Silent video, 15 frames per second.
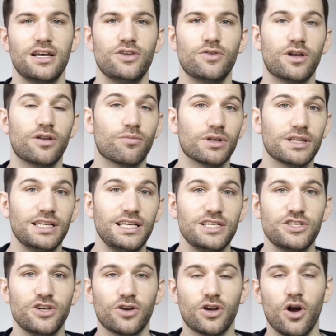you can
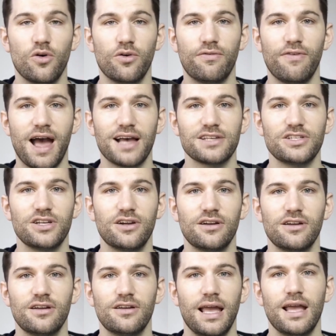release your code
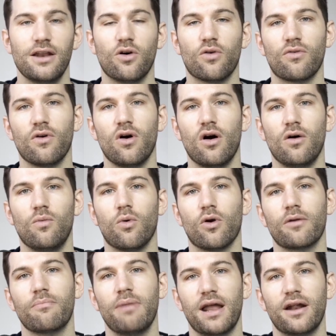faster, and overall
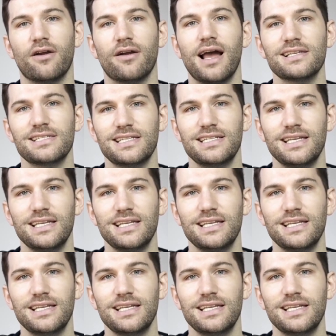work better as a